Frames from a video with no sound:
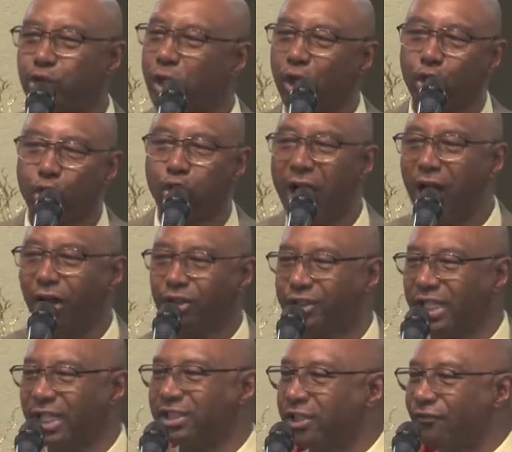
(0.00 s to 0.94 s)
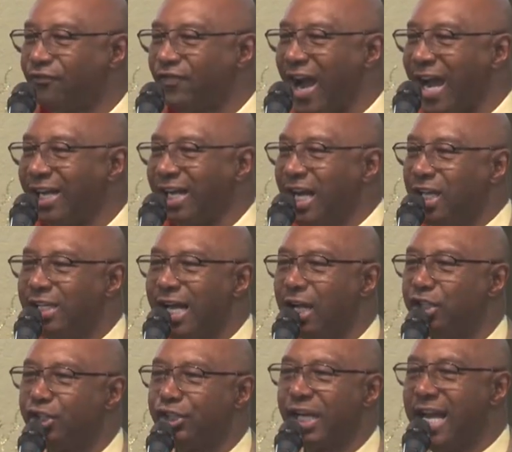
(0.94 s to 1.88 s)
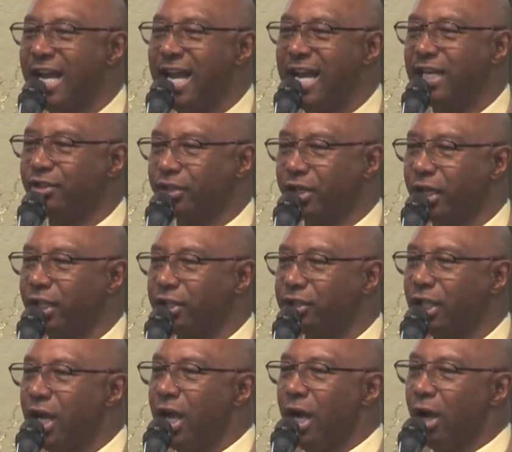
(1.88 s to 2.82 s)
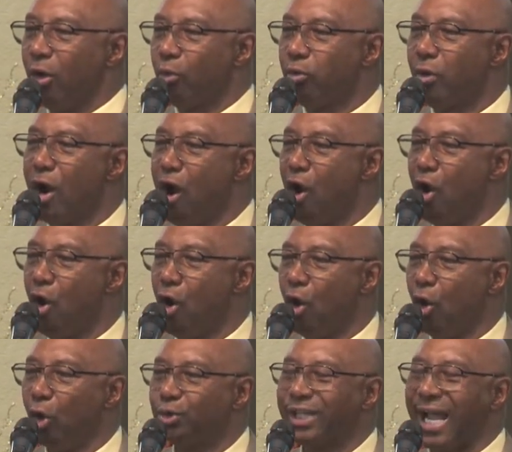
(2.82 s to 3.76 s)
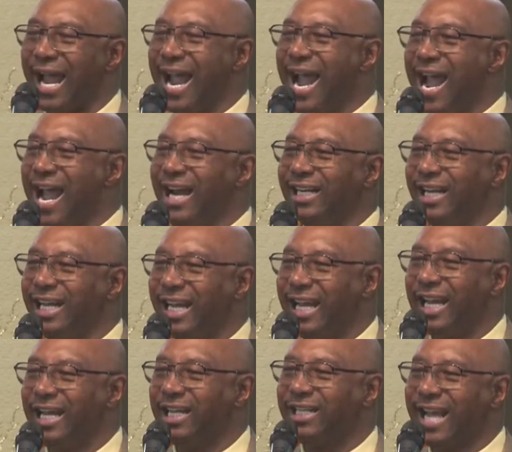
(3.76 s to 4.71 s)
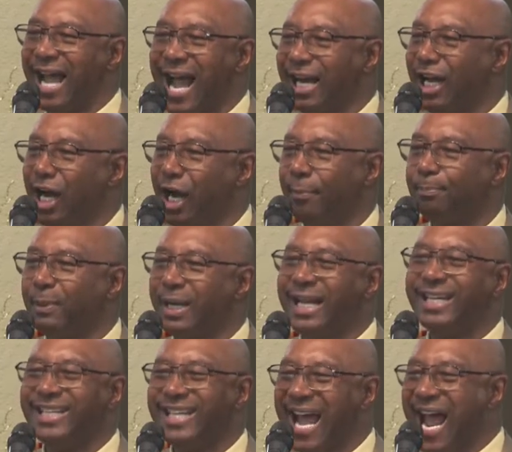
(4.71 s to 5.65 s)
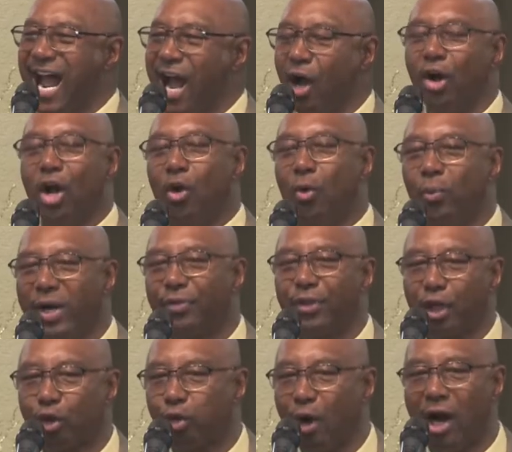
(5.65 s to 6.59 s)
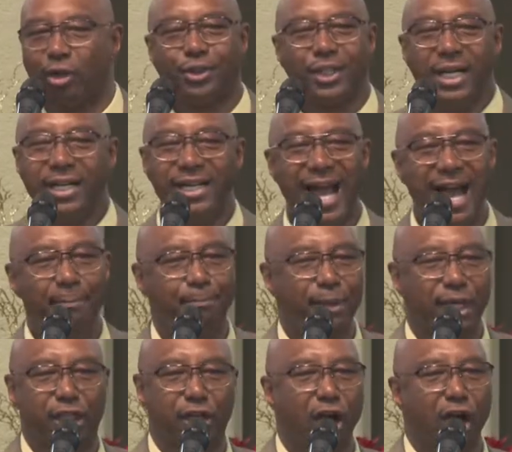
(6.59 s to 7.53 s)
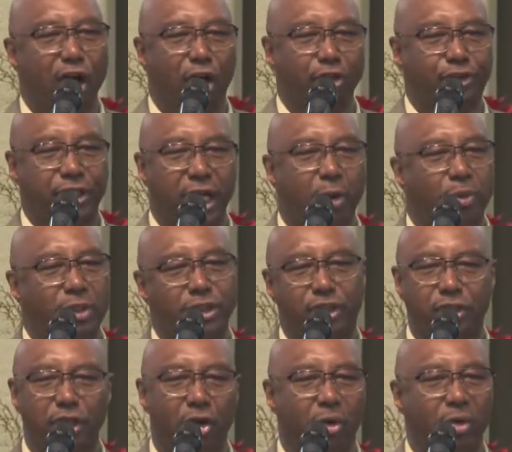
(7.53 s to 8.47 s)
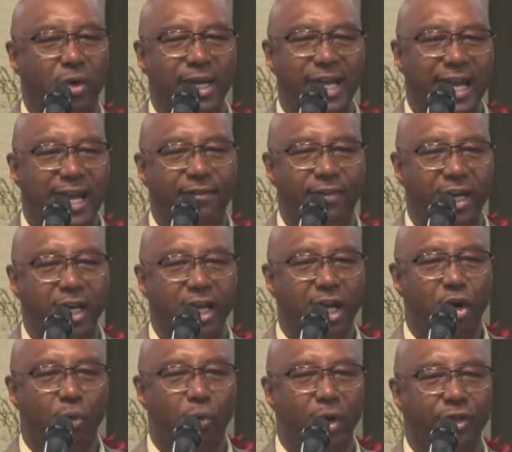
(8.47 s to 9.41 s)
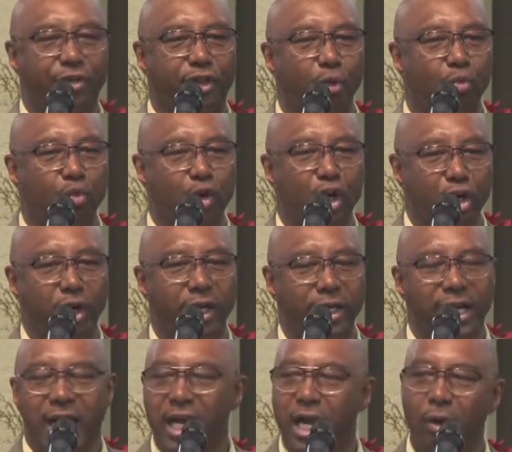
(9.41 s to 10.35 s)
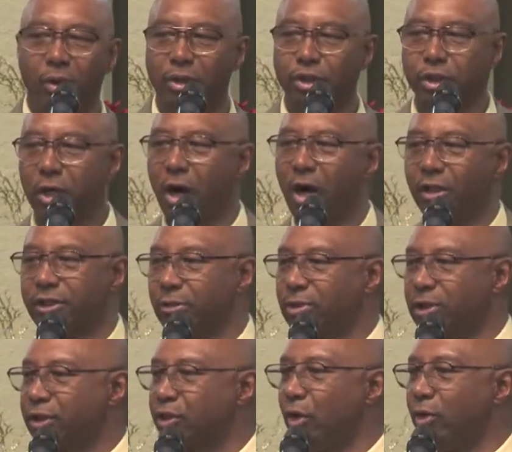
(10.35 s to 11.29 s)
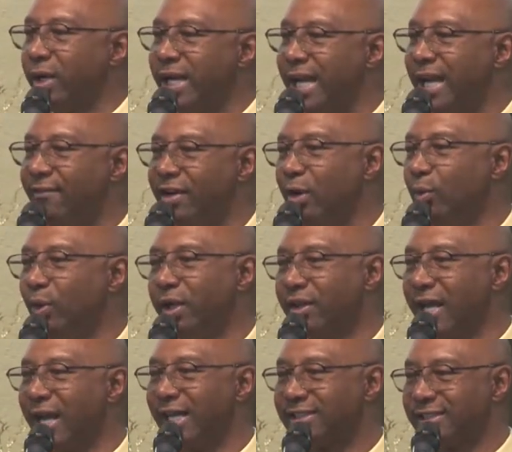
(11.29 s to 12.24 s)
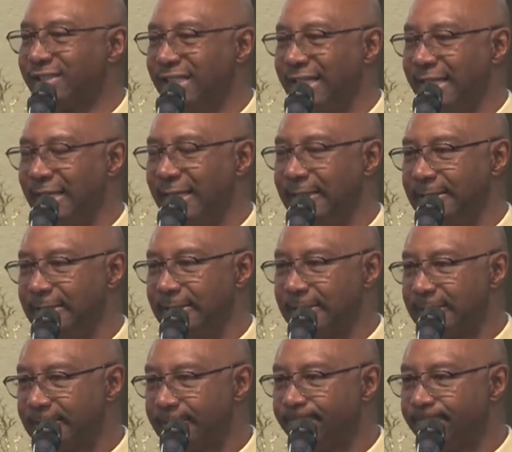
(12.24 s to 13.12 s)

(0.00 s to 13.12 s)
The cross is the fact that Jesus rose and he got up and down with the cross, not because it was so heavy with the wood, it was because it was so heavy with our sins.